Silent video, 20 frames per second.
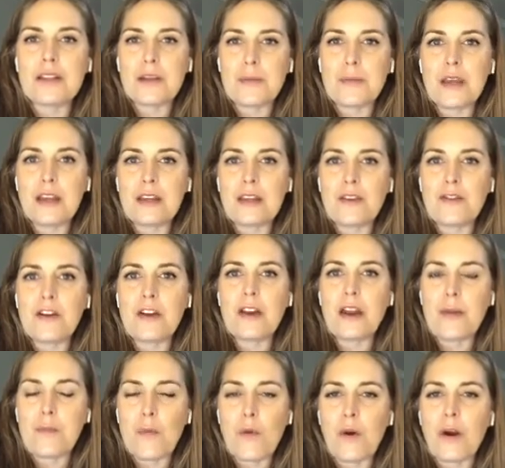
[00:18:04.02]
something different
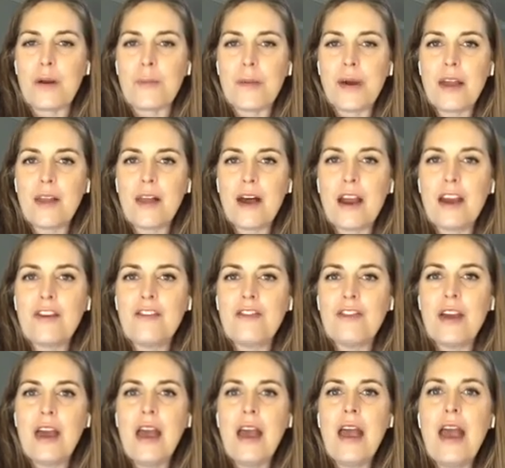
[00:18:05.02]
and more in my
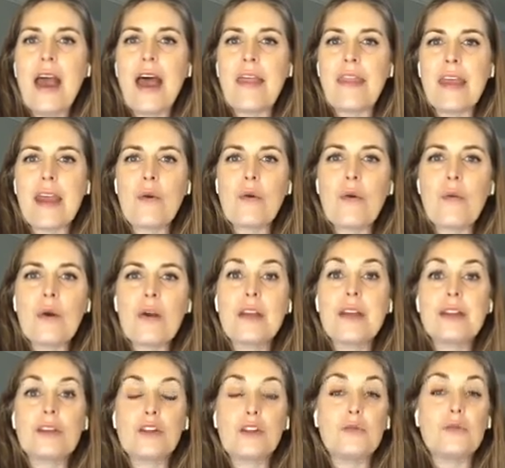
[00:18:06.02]
life, and they were
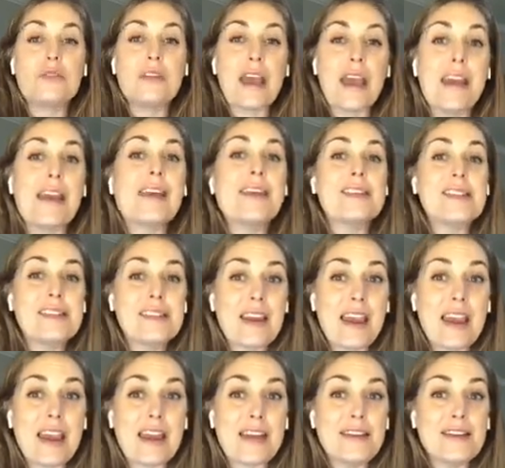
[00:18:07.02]
willing to take a
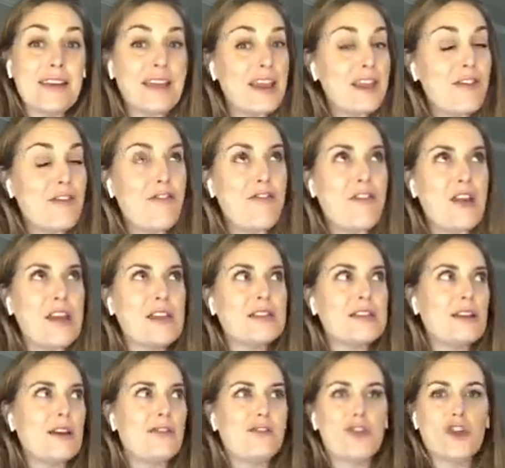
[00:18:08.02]
stand in the face
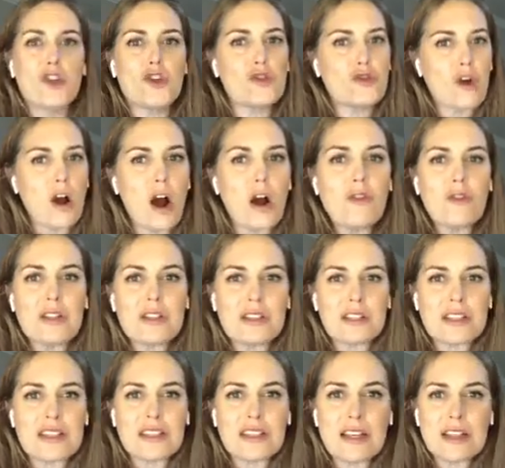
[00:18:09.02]
of strong
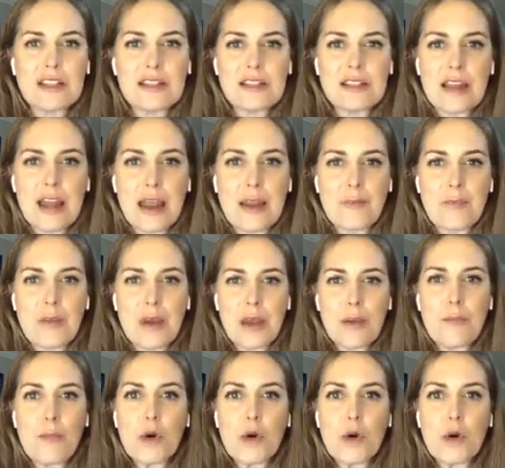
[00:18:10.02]
resistance and me